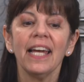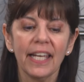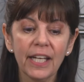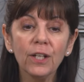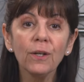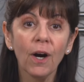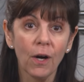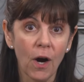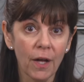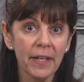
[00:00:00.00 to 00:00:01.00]
Here
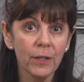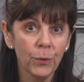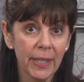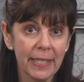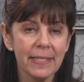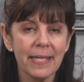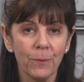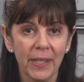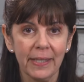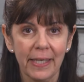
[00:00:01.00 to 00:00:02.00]
are all the ingredients that
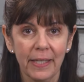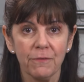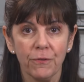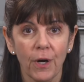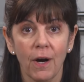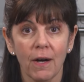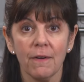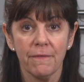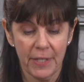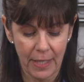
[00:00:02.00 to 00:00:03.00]
we need for
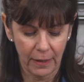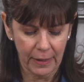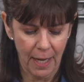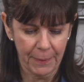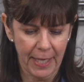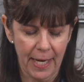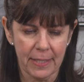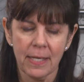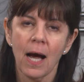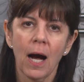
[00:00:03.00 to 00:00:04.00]
our vanilla
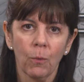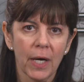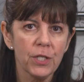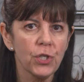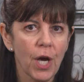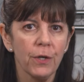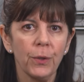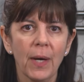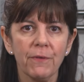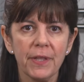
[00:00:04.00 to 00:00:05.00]
cupcakes. I want to show
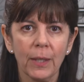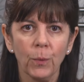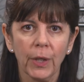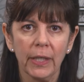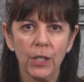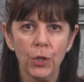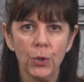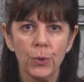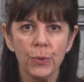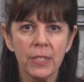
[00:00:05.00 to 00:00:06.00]
you everything we're going to
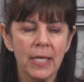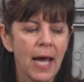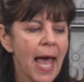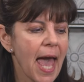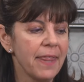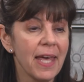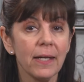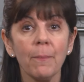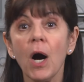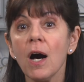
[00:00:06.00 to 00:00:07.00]
use, and
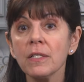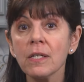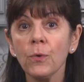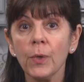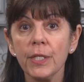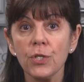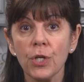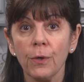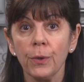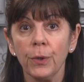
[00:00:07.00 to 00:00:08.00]
then I'm also going to
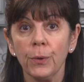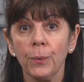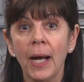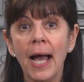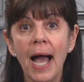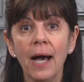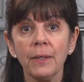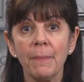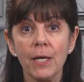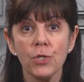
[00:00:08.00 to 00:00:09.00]
show you how
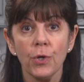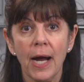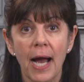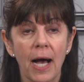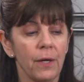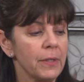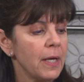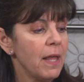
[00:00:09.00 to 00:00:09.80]
to measure out